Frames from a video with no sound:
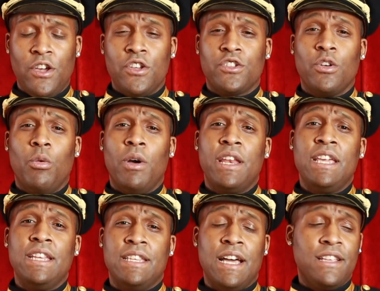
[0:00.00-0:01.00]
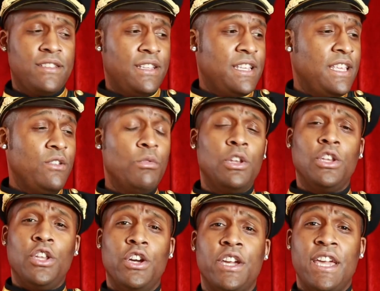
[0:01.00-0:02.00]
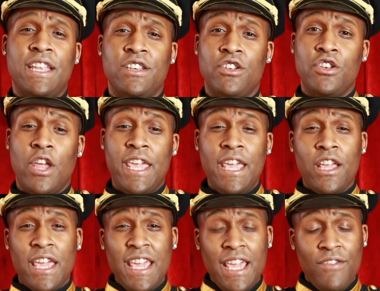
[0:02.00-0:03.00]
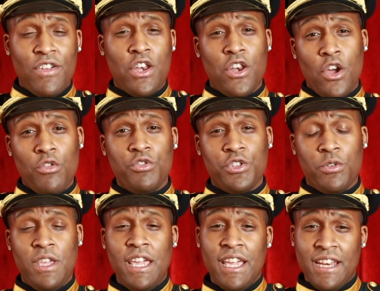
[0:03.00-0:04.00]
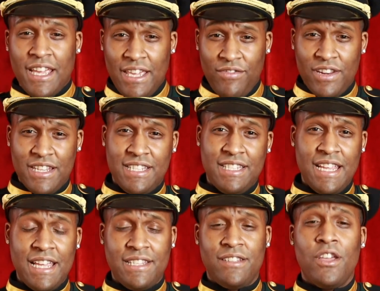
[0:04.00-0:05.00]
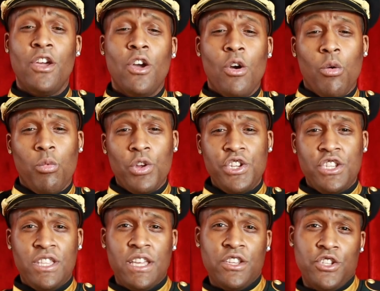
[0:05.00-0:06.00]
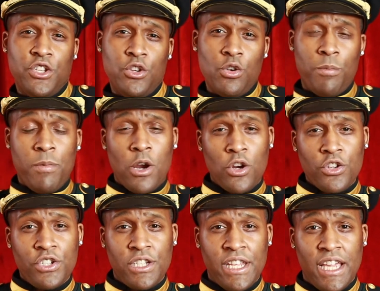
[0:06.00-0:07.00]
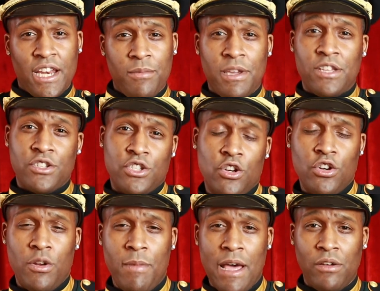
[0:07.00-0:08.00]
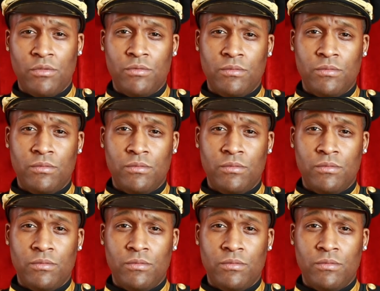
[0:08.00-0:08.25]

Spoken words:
So what He does is He will look, and He even knows you. He can even assess which things you're personally going to be concerned about.